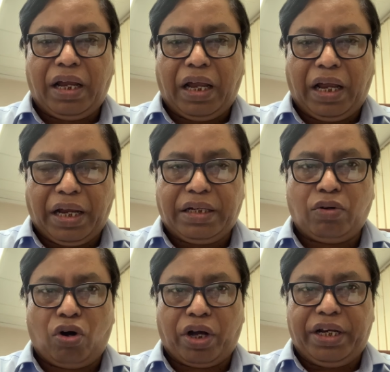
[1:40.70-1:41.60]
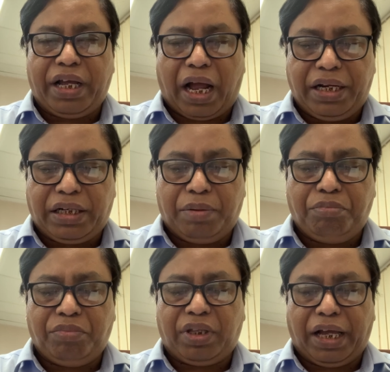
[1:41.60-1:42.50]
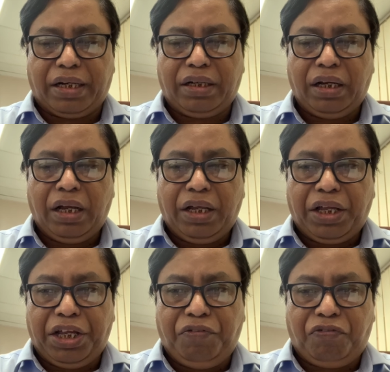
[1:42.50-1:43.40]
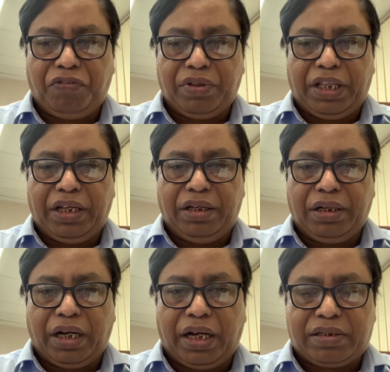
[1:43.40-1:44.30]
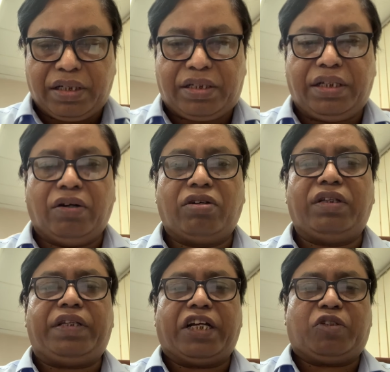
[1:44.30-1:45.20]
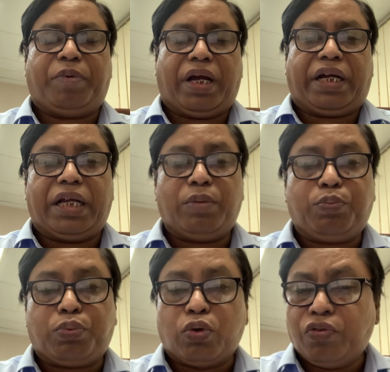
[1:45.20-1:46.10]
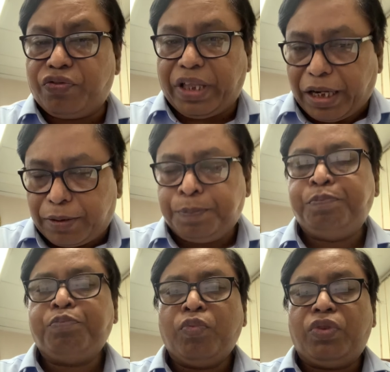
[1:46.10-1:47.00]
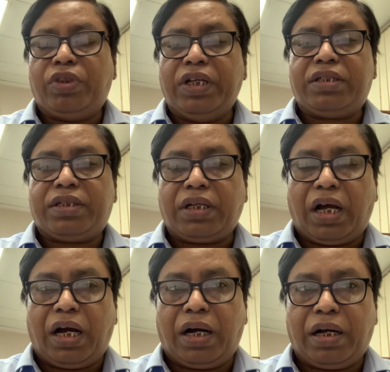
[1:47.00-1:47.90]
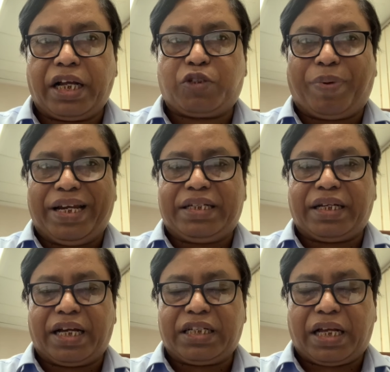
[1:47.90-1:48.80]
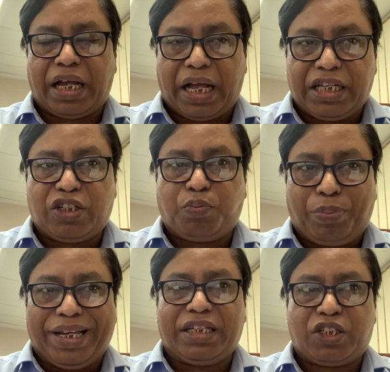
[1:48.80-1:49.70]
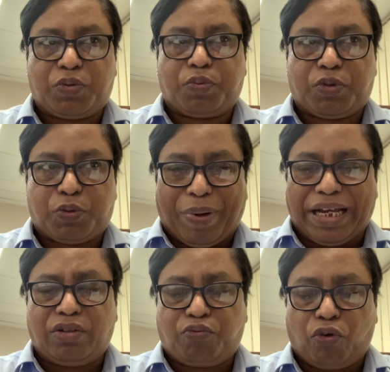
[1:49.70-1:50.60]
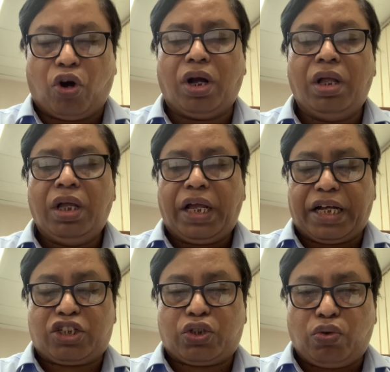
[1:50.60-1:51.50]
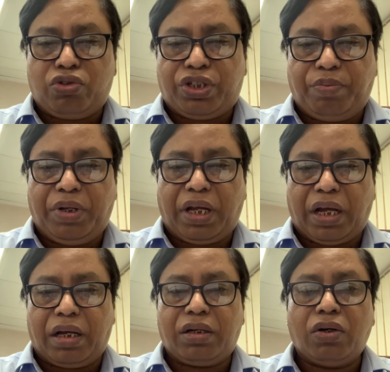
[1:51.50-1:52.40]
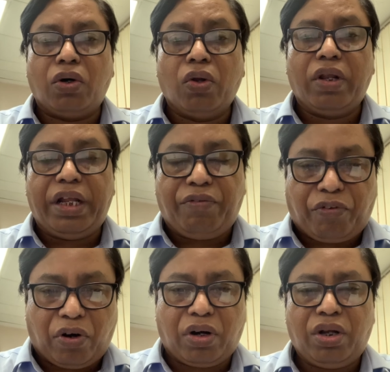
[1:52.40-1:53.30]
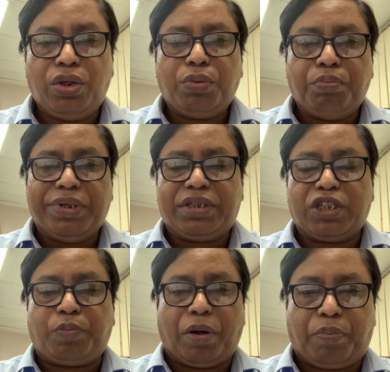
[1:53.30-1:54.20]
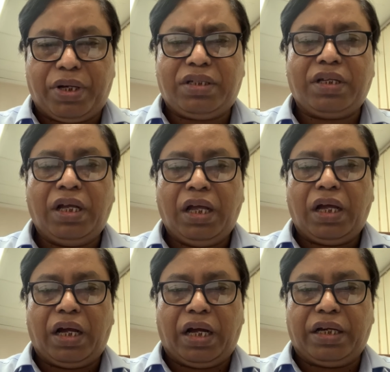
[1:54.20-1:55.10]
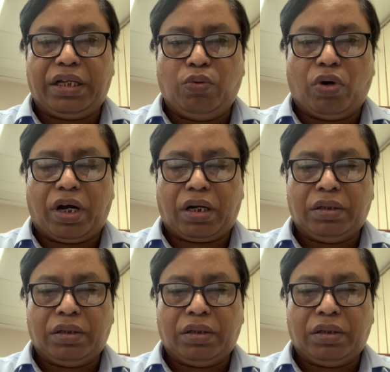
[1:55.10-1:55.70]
head or any item, then if the assessee or the taxpayer can prove that this expenditure has been spent for exclusively and wholly for business purpose, and you are